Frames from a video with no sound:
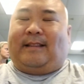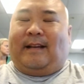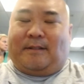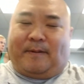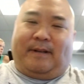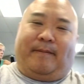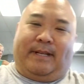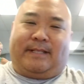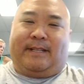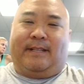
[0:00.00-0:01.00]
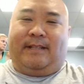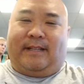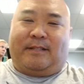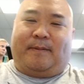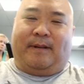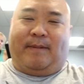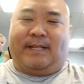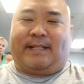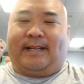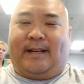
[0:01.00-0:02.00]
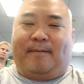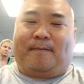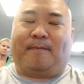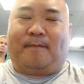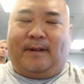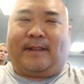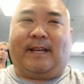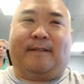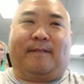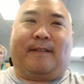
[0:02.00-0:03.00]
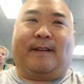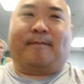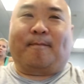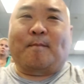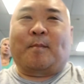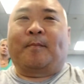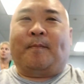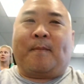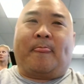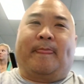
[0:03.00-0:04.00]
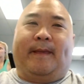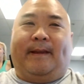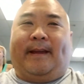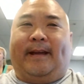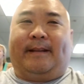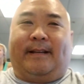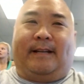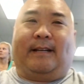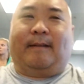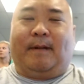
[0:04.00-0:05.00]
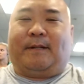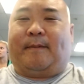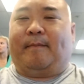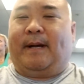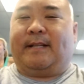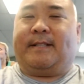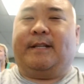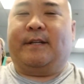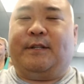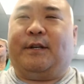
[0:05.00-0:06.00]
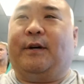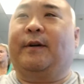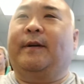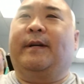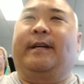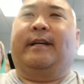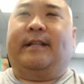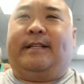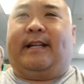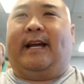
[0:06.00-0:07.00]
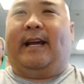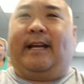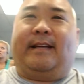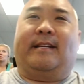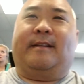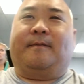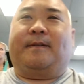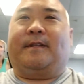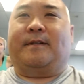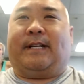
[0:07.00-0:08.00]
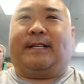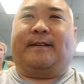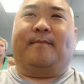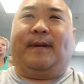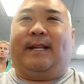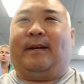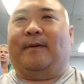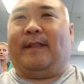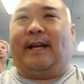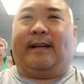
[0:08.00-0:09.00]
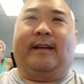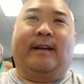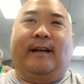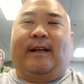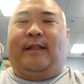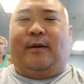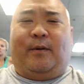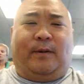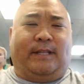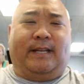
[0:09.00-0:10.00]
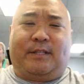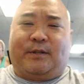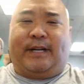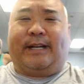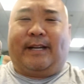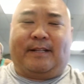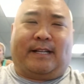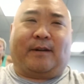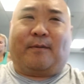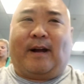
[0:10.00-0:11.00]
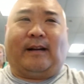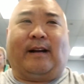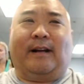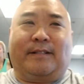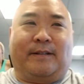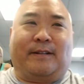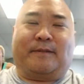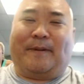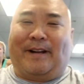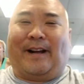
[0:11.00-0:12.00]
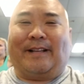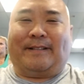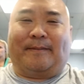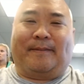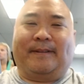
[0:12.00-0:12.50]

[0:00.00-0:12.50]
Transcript: that was pretty amazing. That's pretty amazing, and I'm really thankful of them. And uh, I'm gonna do my best. So today, there's like some meeting with like the whole district, and it's like a rock concert. It's pretty awesome.